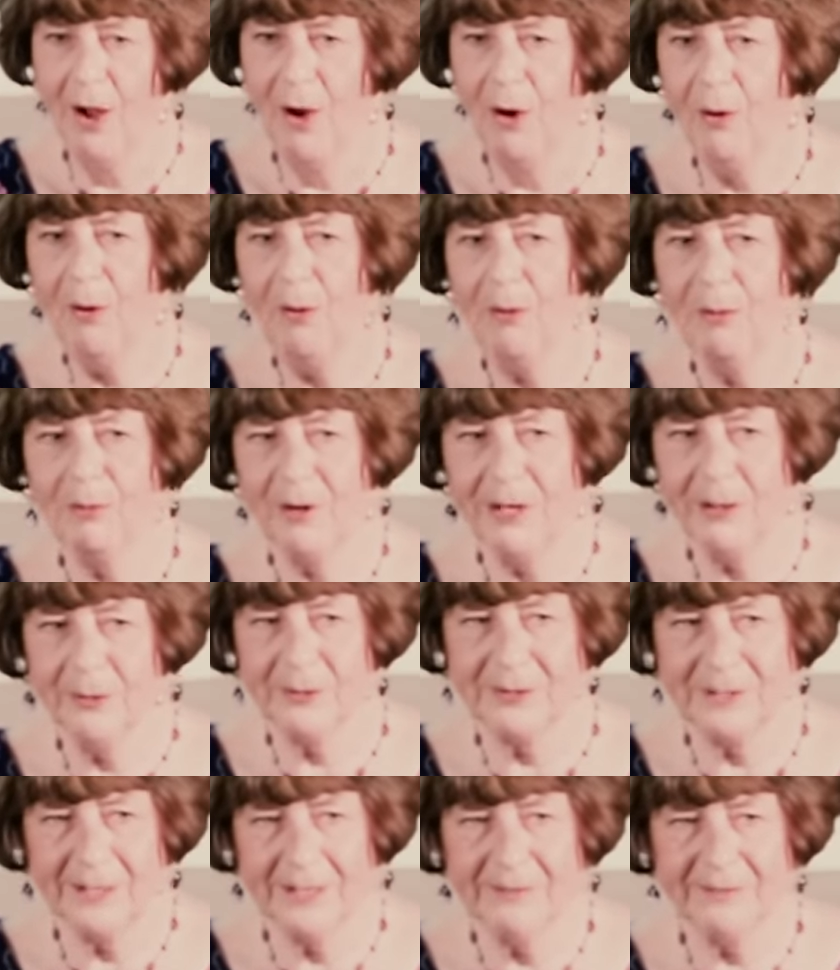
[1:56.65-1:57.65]
Oh, well
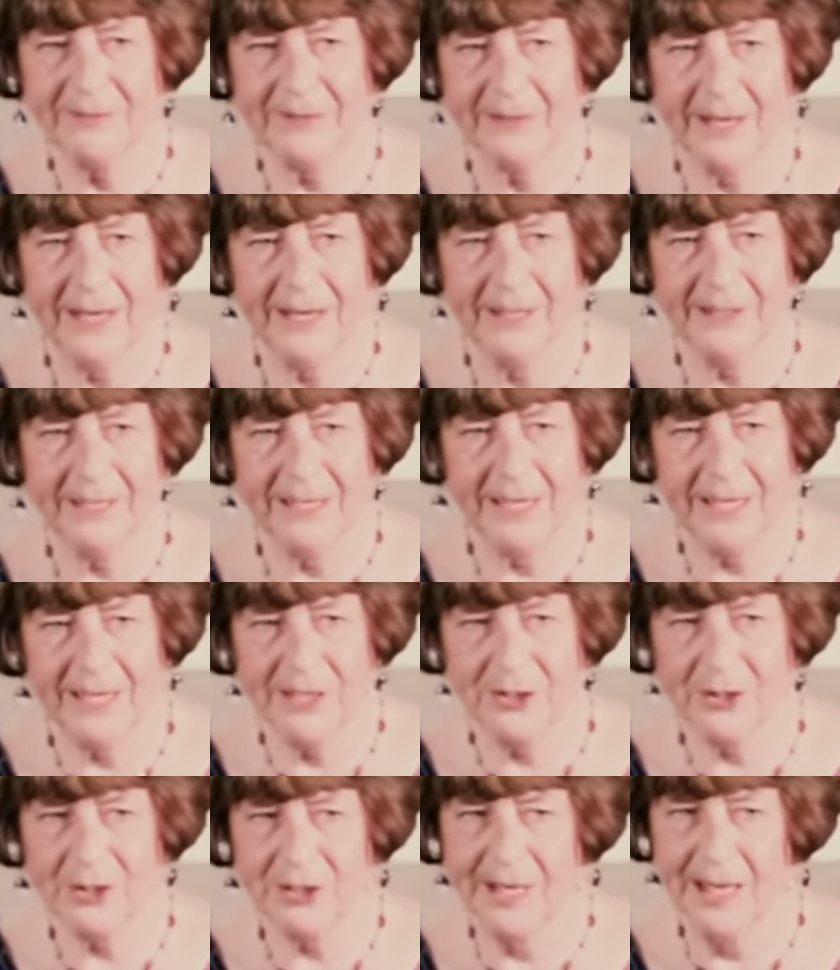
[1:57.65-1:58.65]
done for getting your
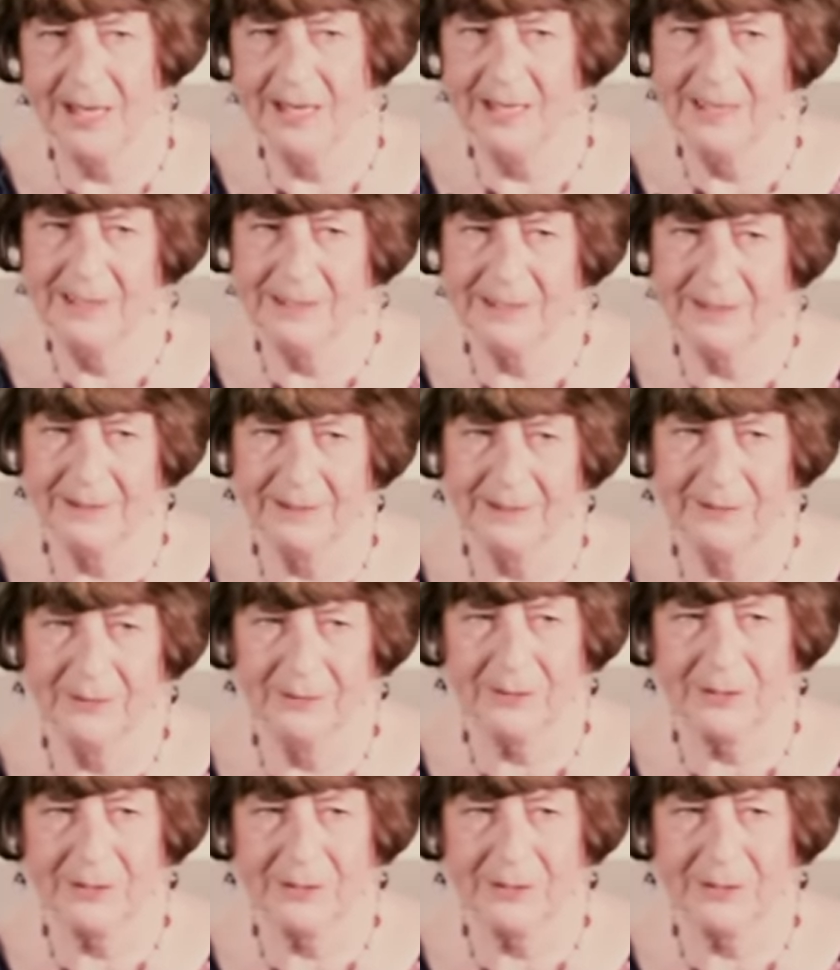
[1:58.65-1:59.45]
hedge laid. It